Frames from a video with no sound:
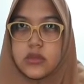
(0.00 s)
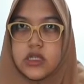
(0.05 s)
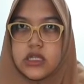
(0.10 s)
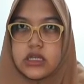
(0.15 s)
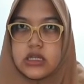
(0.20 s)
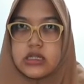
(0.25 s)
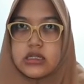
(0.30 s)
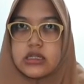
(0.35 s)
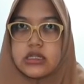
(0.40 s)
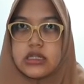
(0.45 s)

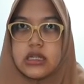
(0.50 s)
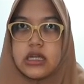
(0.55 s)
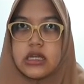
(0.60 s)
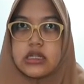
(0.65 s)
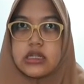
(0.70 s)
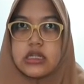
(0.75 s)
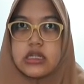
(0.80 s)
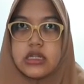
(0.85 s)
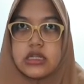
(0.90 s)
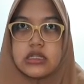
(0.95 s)
And the
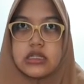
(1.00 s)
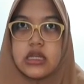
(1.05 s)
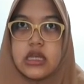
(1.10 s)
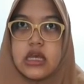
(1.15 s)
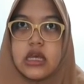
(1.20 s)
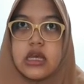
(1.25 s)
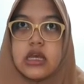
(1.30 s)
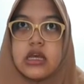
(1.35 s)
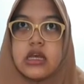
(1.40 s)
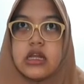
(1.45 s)
second is
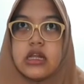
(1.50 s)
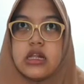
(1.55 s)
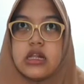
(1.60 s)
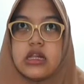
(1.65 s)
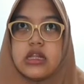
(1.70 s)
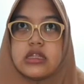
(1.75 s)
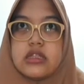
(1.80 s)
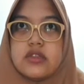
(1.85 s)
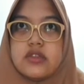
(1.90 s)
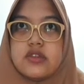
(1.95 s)

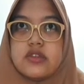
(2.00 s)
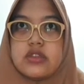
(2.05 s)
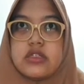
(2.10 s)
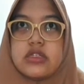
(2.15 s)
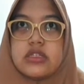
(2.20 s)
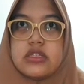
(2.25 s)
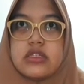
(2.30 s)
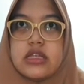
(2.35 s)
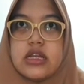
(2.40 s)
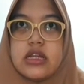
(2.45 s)
let
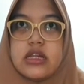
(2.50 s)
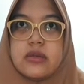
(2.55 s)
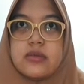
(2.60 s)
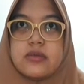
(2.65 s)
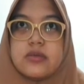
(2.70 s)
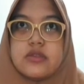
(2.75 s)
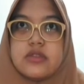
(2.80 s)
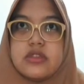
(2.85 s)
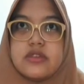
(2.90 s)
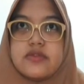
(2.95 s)
students help
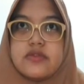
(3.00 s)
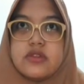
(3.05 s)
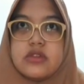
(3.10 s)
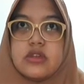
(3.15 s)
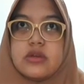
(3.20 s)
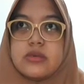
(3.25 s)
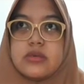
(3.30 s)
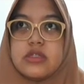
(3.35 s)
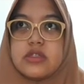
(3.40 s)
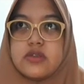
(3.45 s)

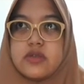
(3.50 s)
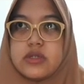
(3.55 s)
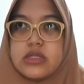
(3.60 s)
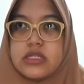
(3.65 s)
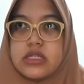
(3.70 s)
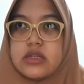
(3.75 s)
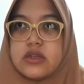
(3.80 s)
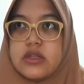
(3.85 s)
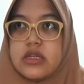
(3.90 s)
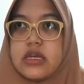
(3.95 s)
develop the
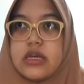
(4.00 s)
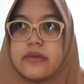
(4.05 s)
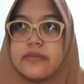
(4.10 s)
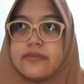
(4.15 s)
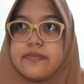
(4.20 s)
criteria.